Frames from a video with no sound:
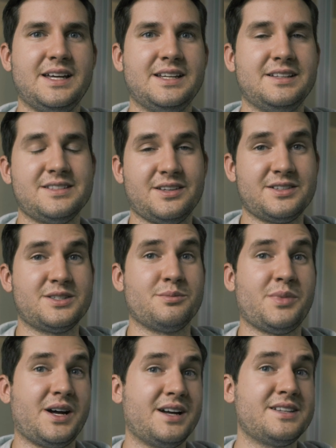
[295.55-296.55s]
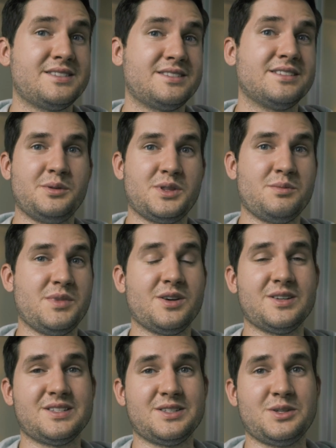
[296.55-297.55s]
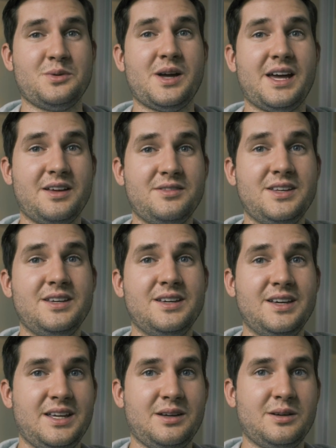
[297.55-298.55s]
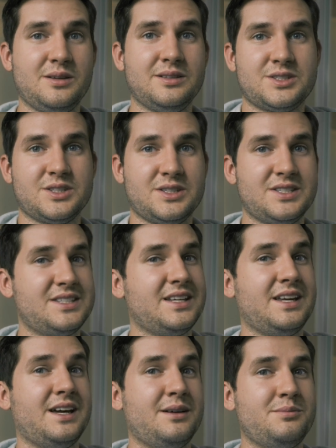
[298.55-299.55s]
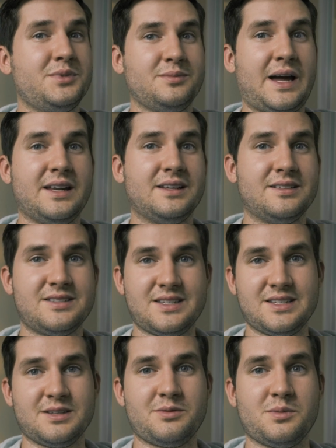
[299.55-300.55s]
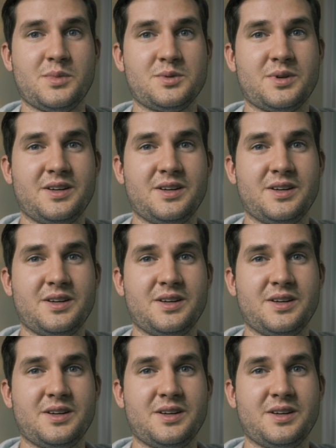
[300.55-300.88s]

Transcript: And as long as your box with the mirror isn't too heavy, it should stay up. Mine stays up for the most